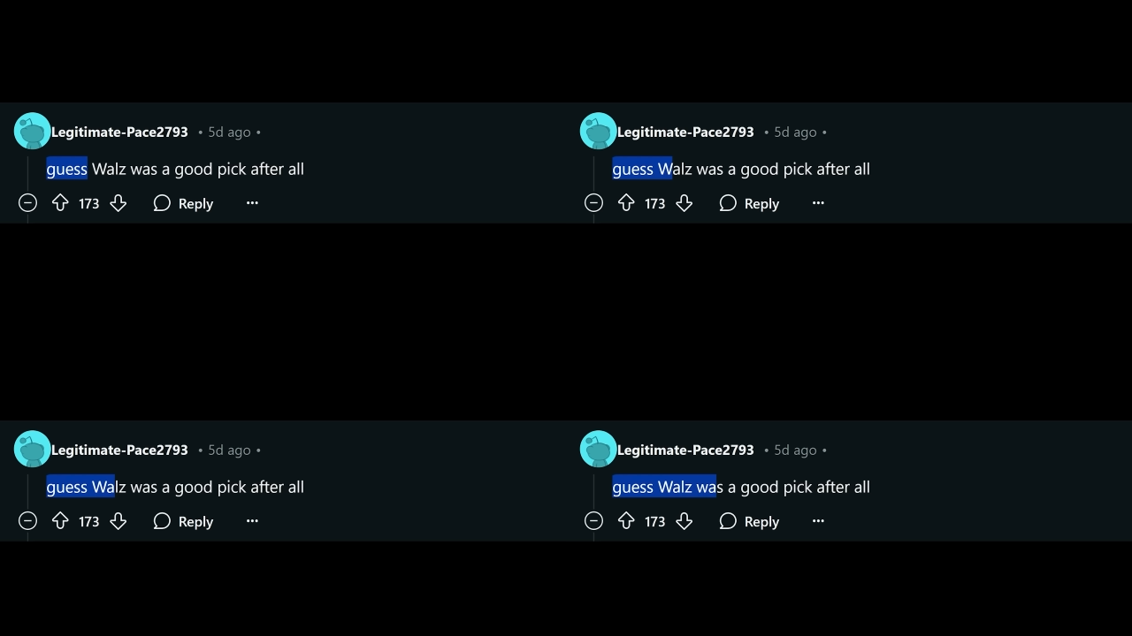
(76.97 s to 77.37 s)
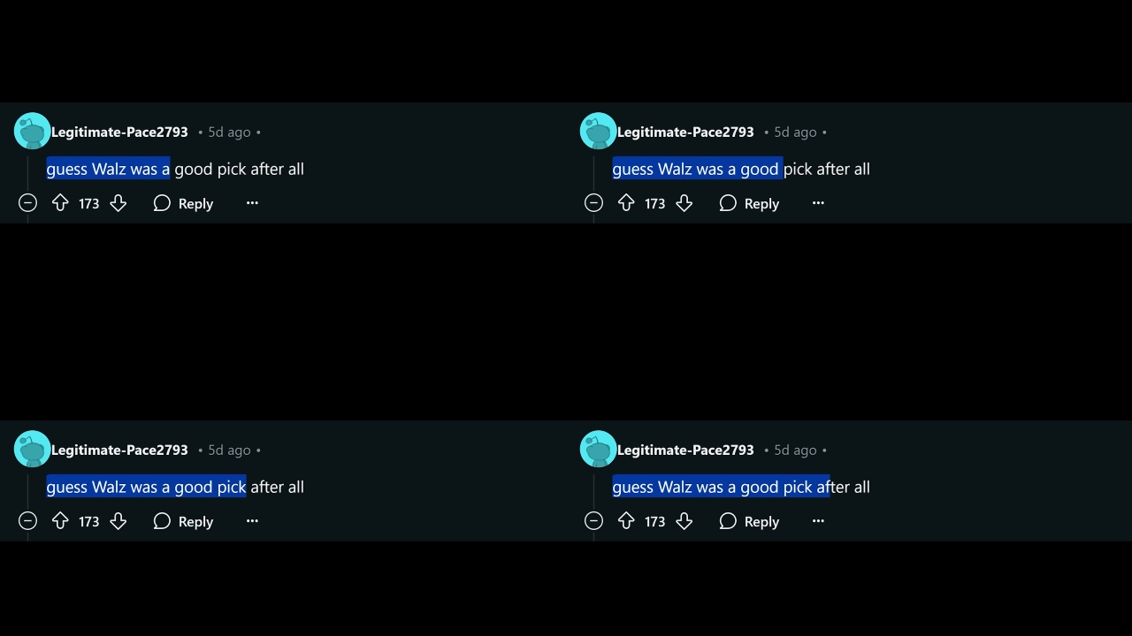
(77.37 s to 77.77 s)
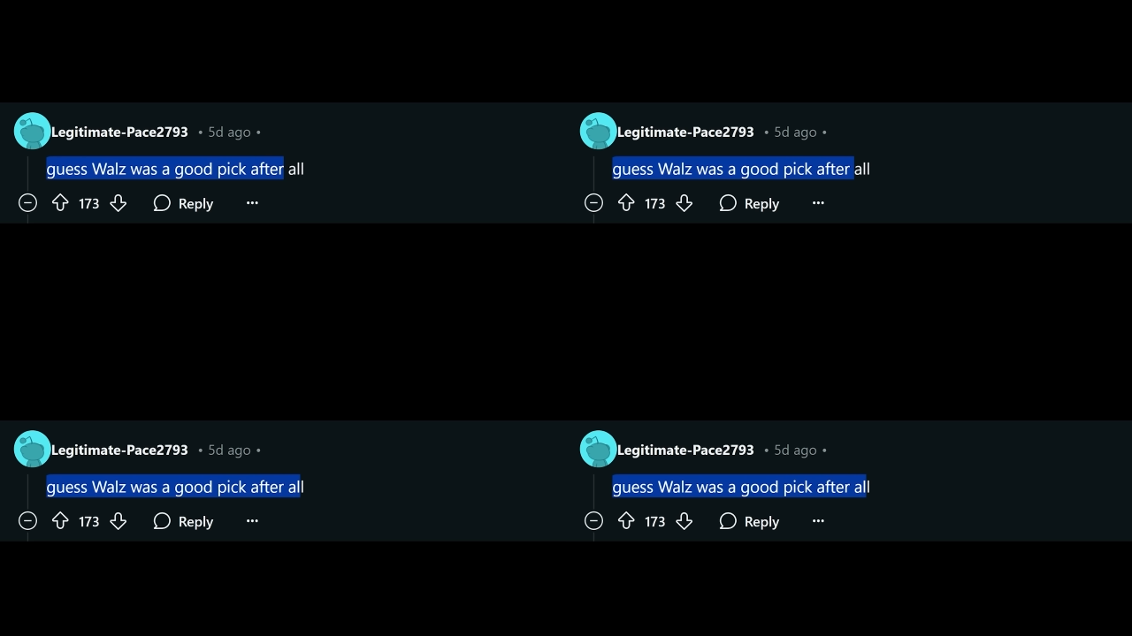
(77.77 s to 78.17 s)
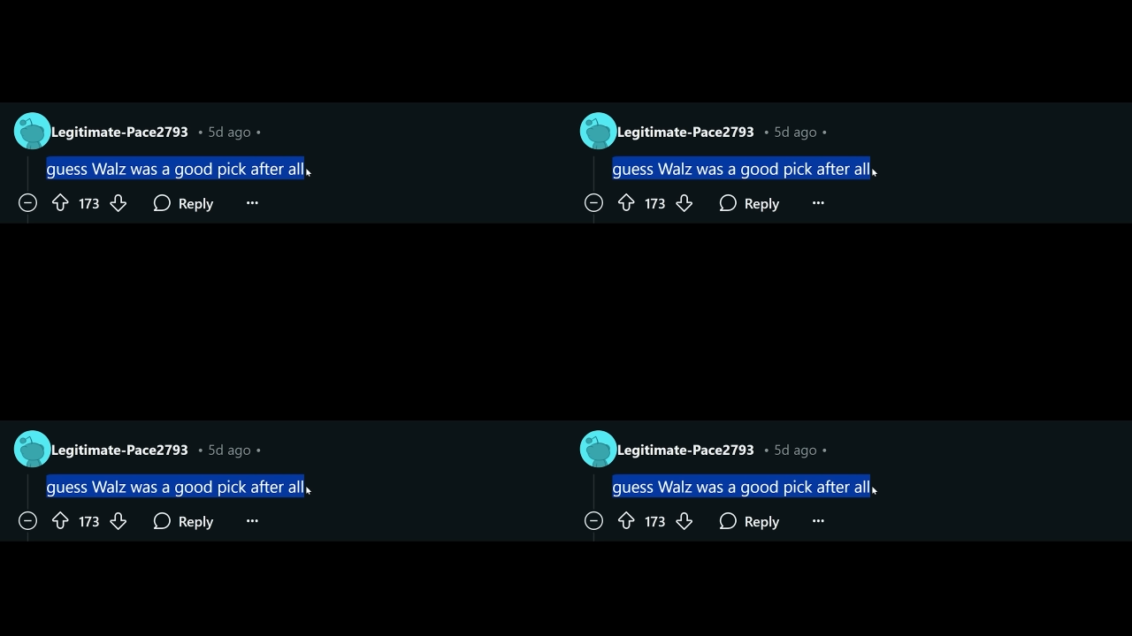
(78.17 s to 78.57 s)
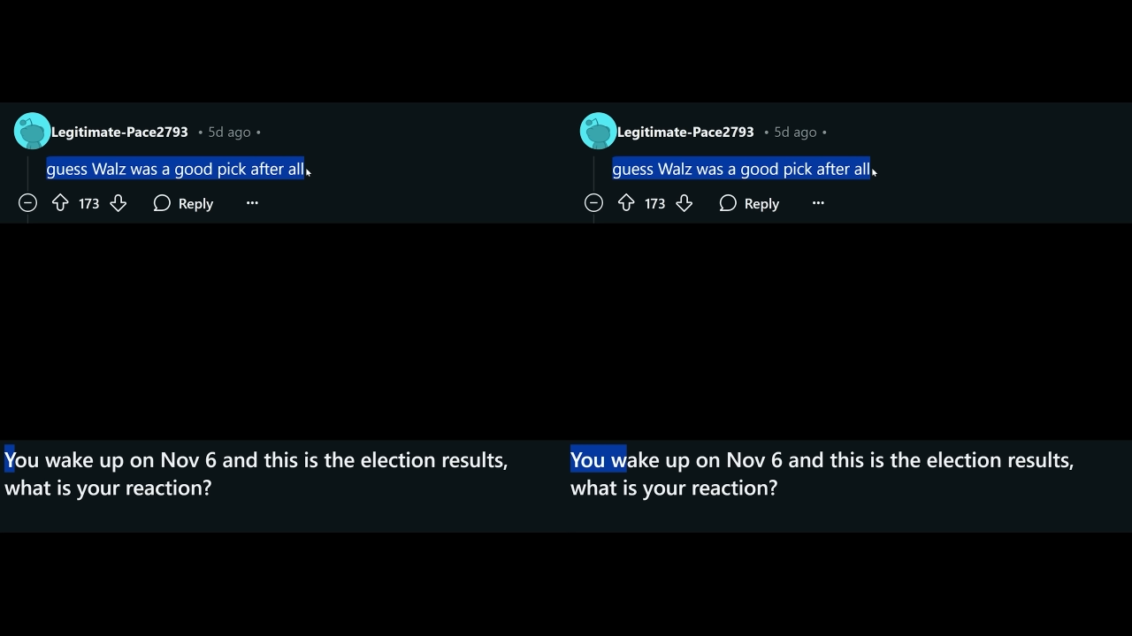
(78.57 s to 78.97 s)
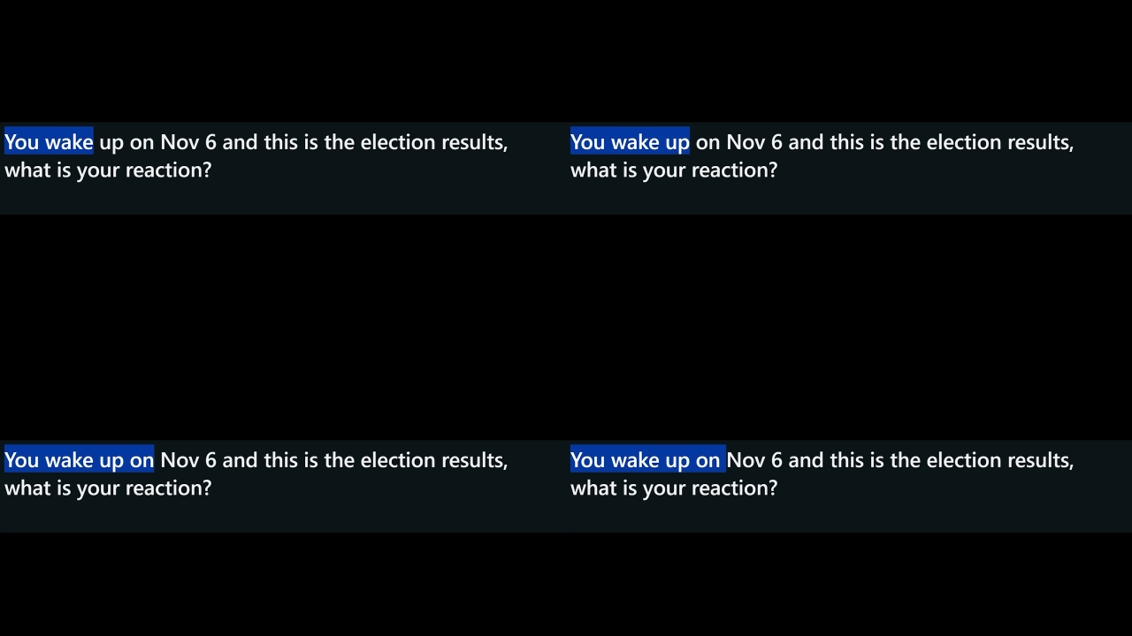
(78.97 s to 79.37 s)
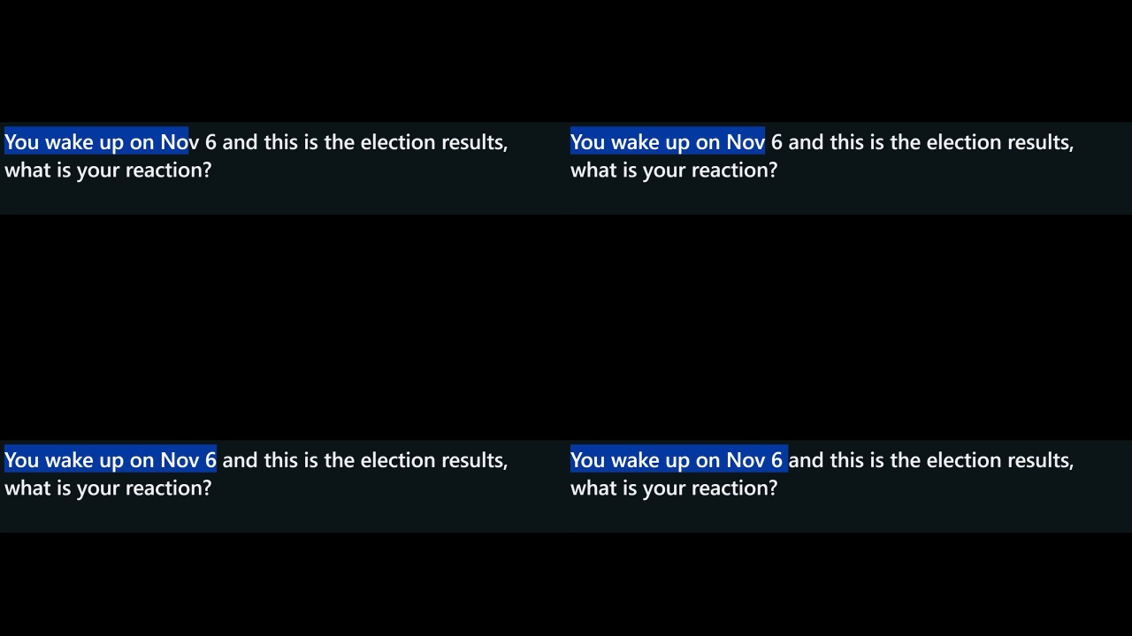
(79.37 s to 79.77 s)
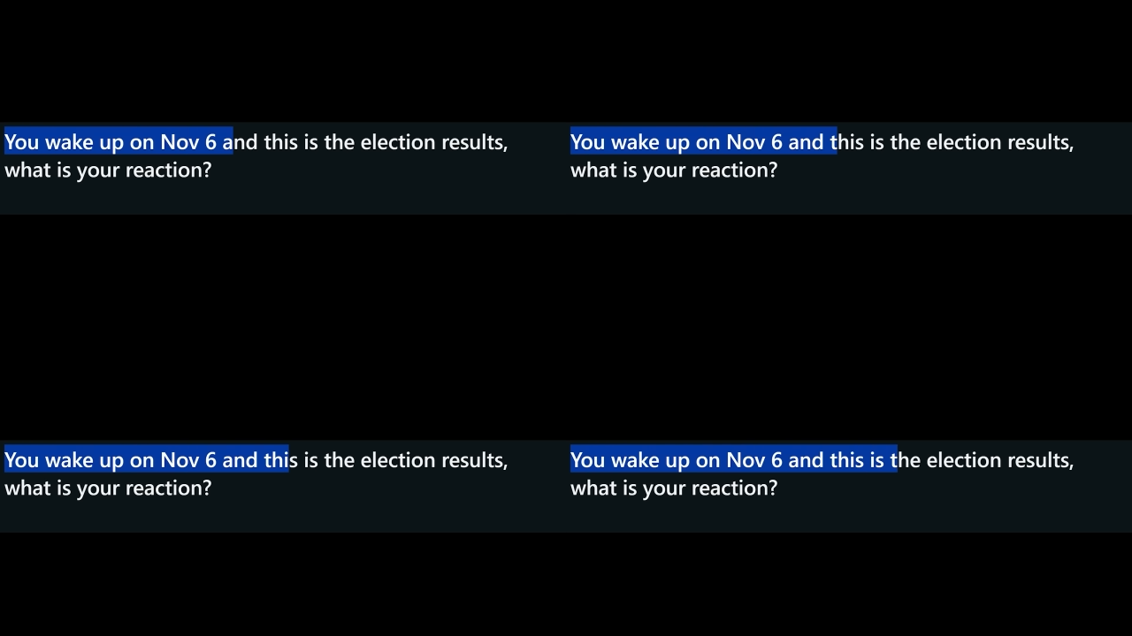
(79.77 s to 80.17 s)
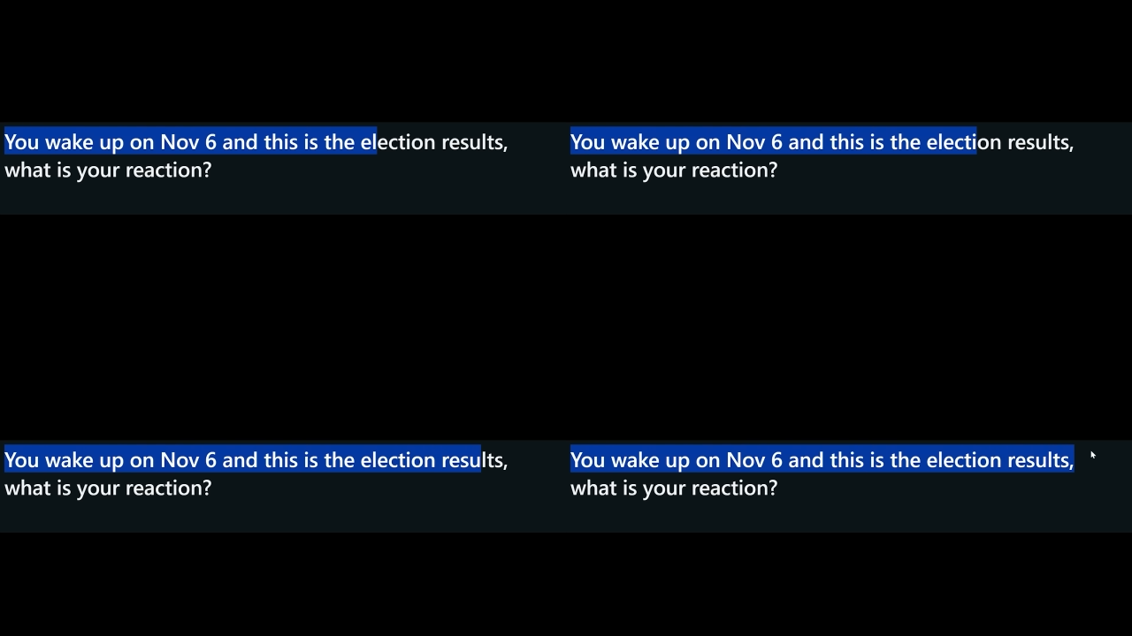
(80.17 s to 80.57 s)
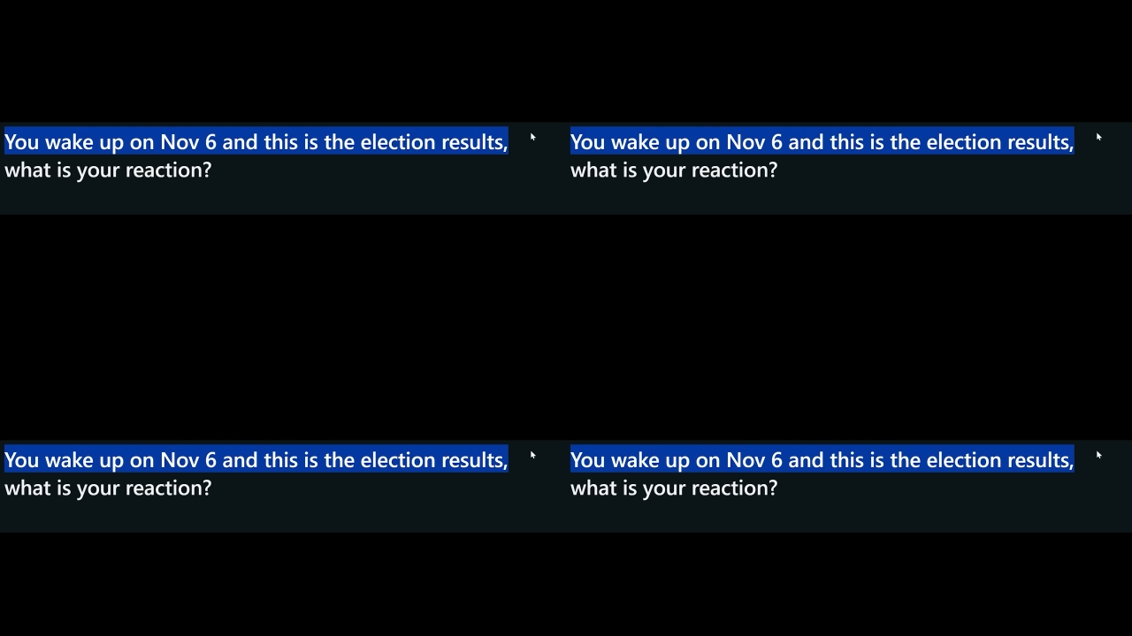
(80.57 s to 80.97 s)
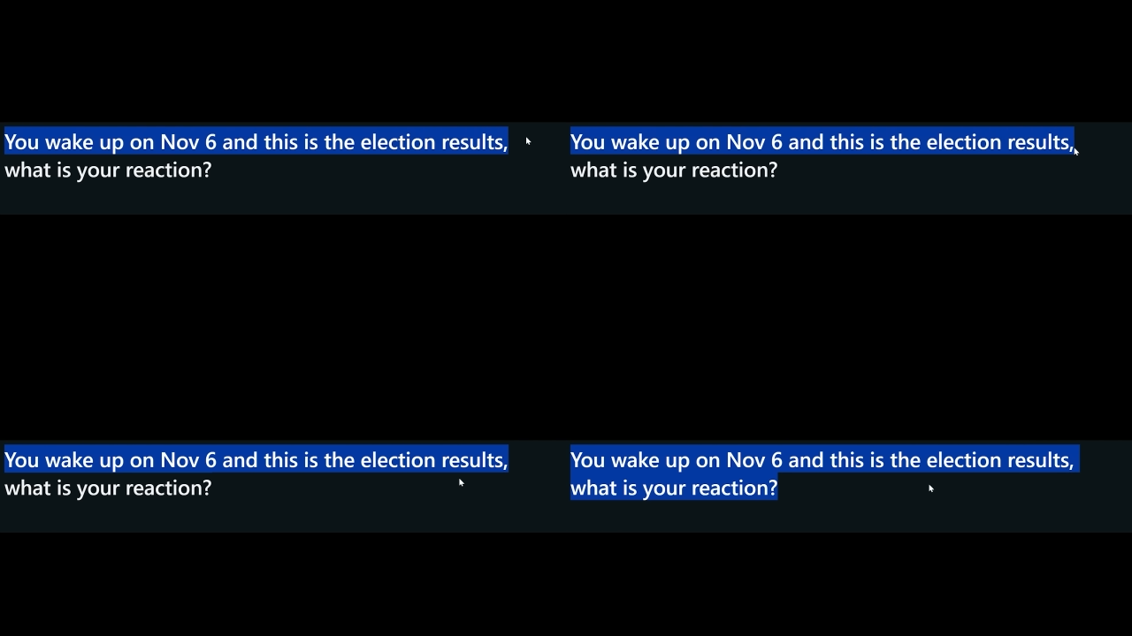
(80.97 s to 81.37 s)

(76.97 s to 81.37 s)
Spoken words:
No face is visible, so there are no lips to read.